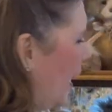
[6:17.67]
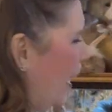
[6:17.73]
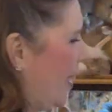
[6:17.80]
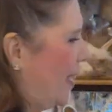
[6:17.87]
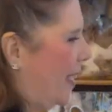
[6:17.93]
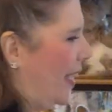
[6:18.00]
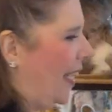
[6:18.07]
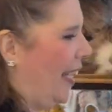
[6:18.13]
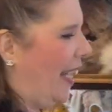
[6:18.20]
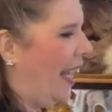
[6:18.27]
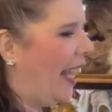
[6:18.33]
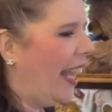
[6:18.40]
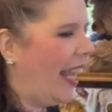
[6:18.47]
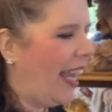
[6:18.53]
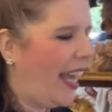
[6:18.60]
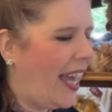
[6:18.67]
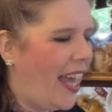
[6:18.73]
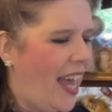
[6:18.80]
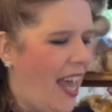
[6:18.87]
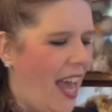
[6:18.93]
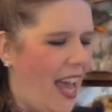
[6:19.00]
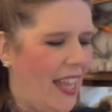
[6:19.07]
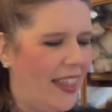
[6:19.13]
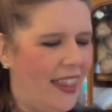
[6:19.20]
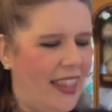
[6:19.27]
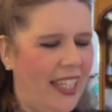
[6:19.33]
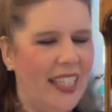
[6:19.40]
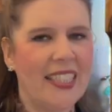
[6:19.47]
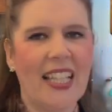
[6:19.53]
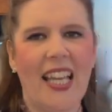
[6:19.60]
idea here, and
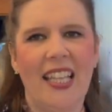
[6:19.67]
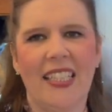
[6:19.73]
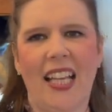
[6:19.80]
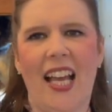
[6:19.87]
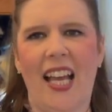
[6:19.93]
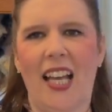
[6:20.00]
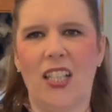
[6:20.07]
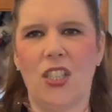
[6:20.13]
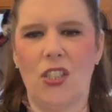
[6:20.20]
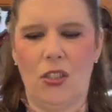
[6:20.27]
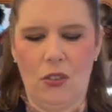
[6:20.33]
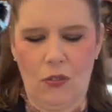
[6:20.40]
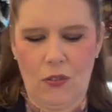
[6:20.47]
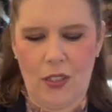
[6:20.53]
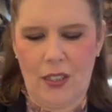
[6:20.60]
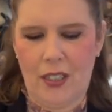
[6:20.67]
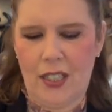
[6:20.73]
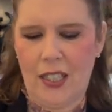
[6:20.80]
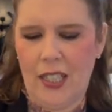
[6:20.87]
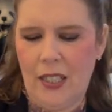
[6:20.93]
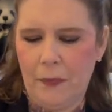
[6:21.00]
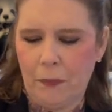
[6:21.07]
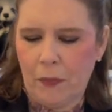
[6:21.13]
this is actual